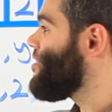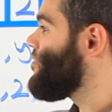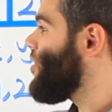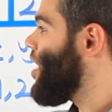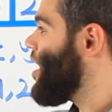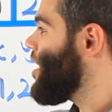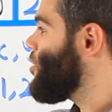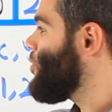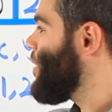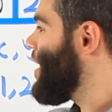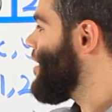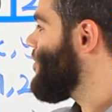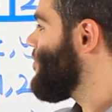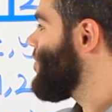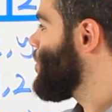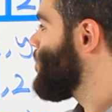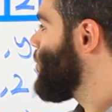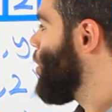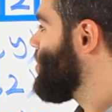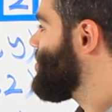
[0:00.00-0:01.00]
divided. We have
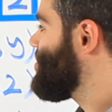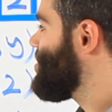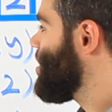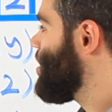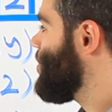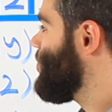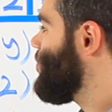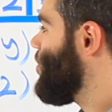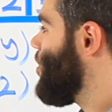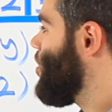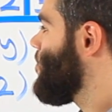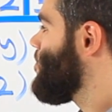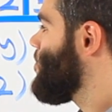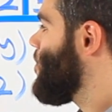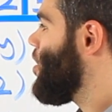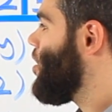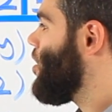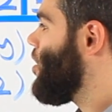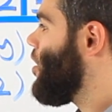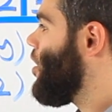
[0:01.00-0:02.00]
the positive
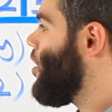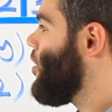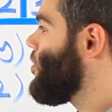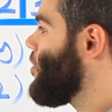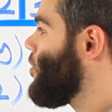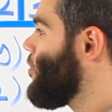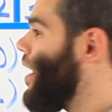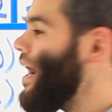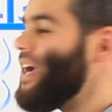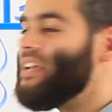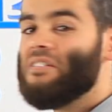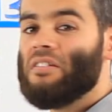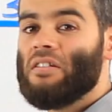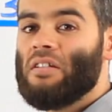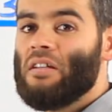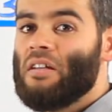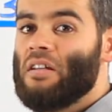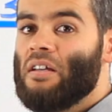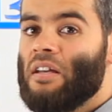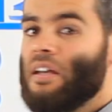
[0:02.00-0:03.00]
on the right
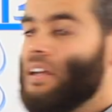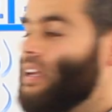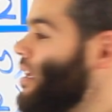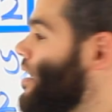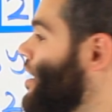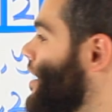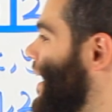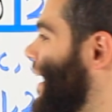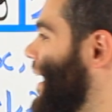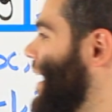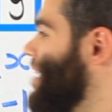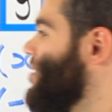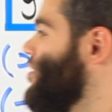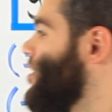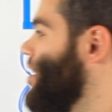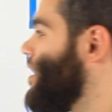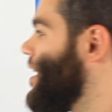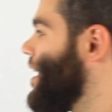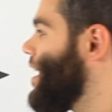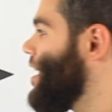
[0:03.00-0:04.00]
and
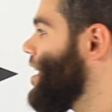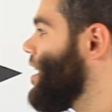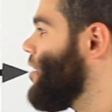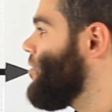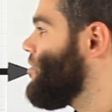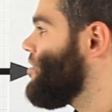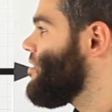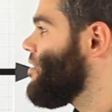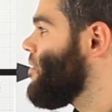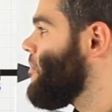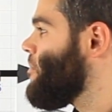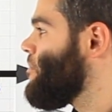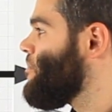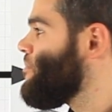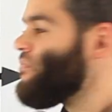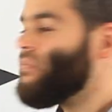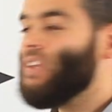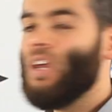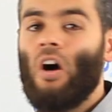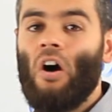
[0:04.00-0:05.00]
the negatives
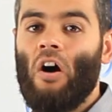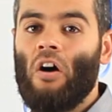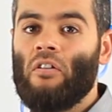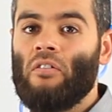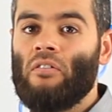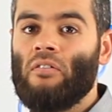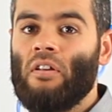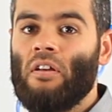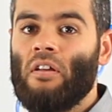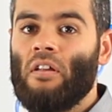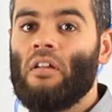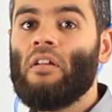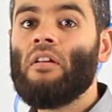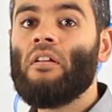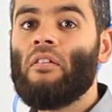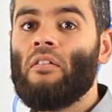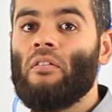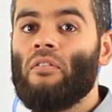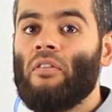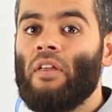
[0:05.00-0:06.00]
on
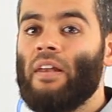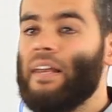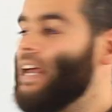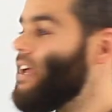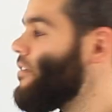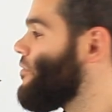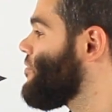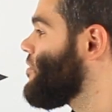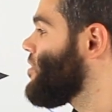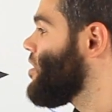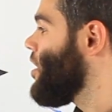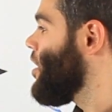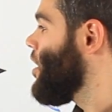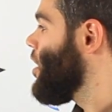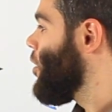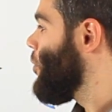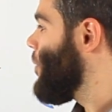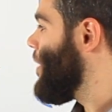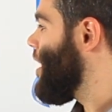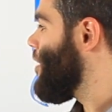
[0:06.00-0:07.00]
the left.
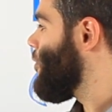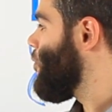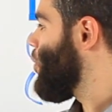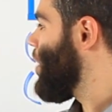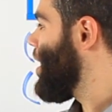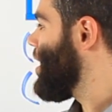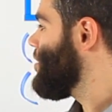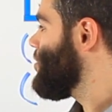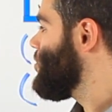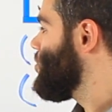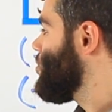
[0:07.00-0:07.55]
We have 1,